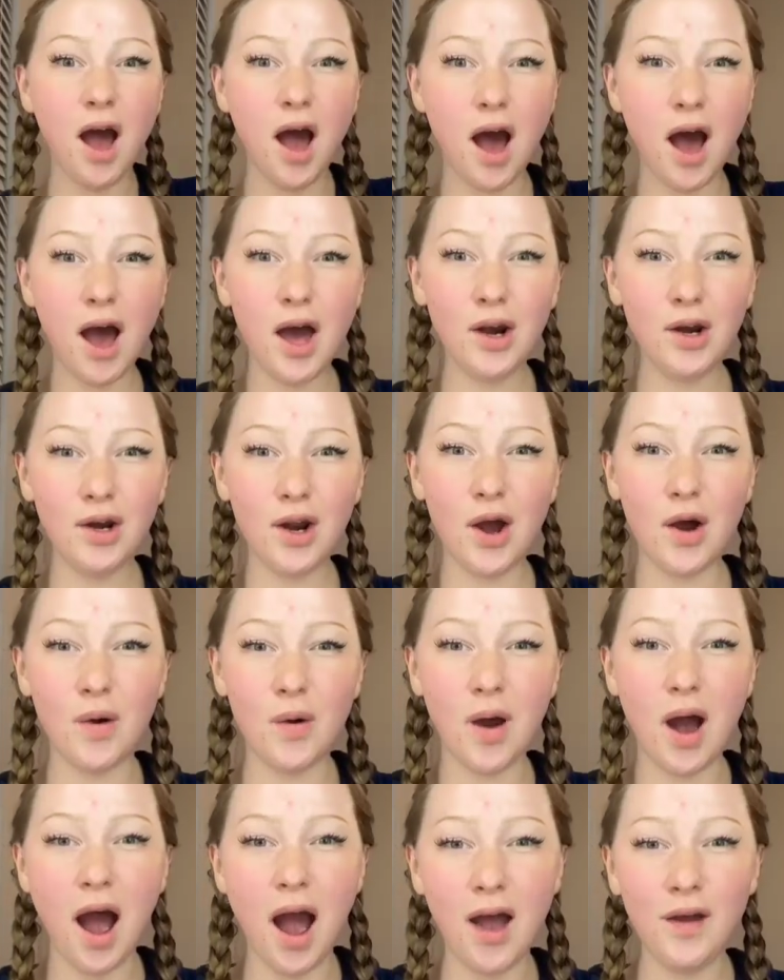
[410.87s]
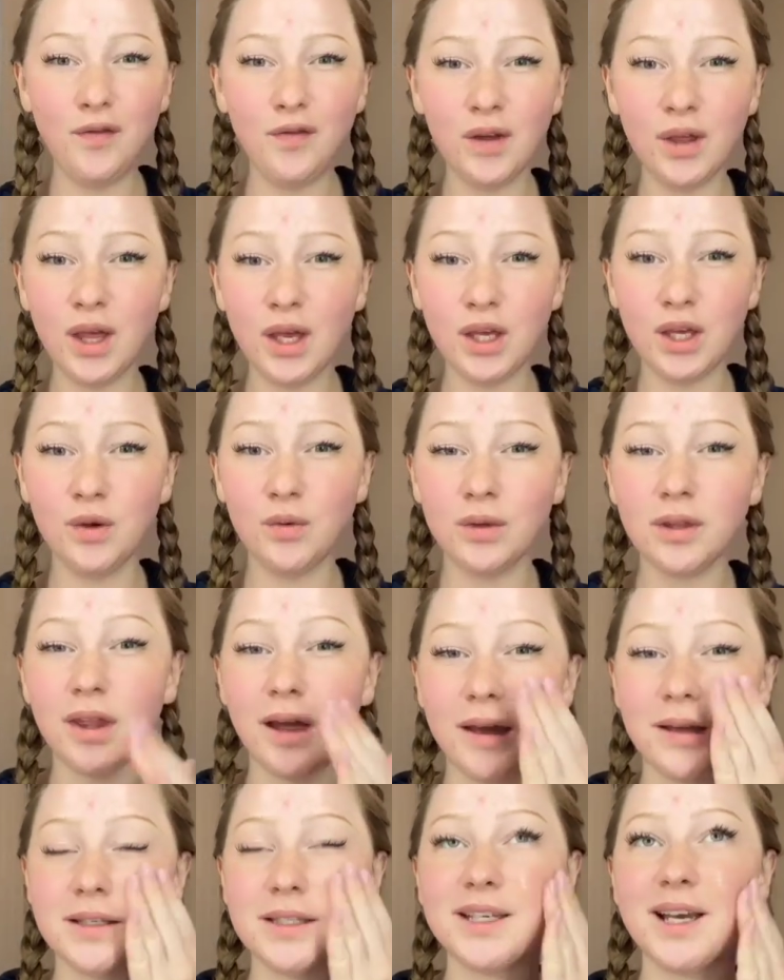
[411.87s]
I don't know, I feel like you would
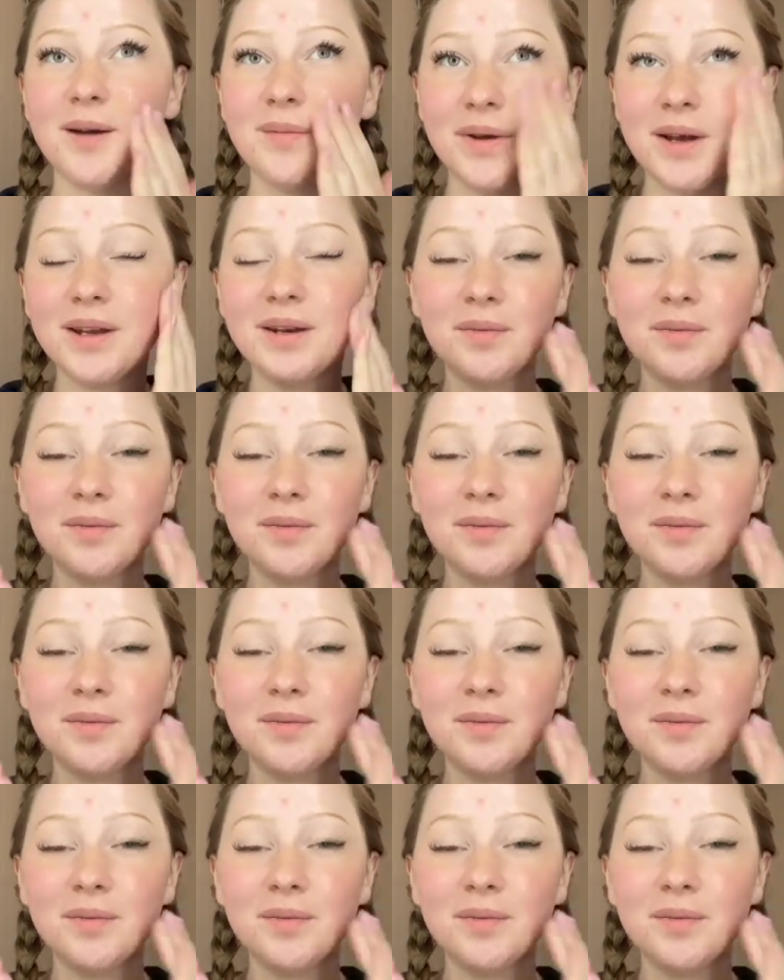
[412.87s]
like salmon.